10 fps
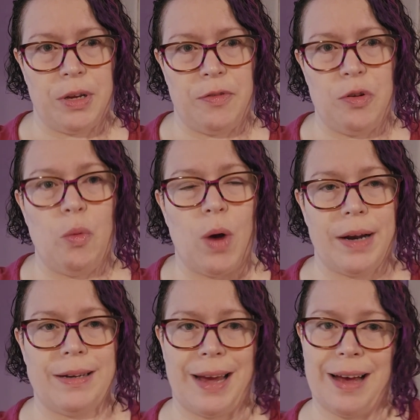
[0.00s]
If you
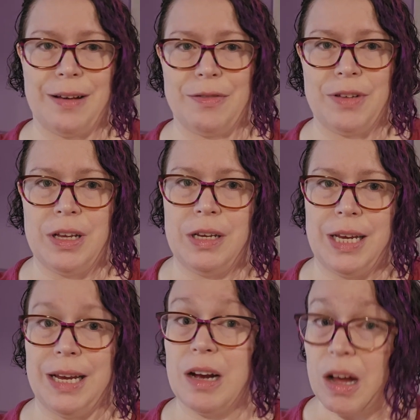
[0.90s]
wanted to have
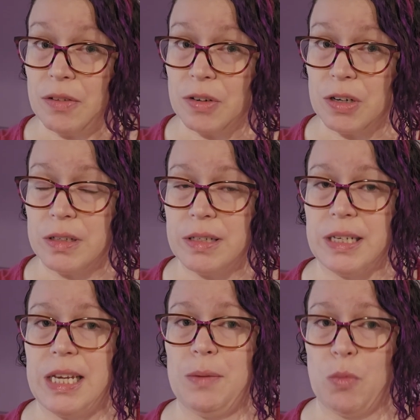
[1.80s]
it covered to
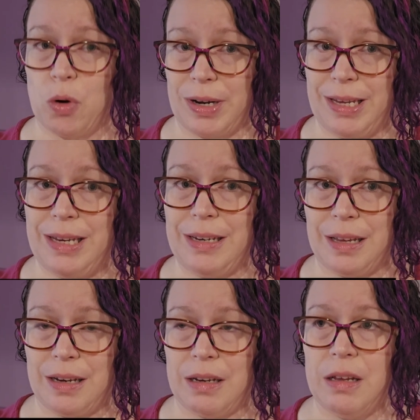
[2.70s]
keep more heat
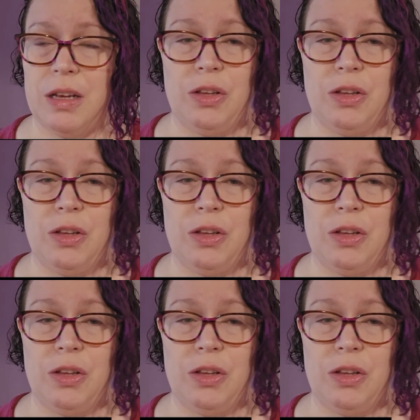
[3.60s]
in,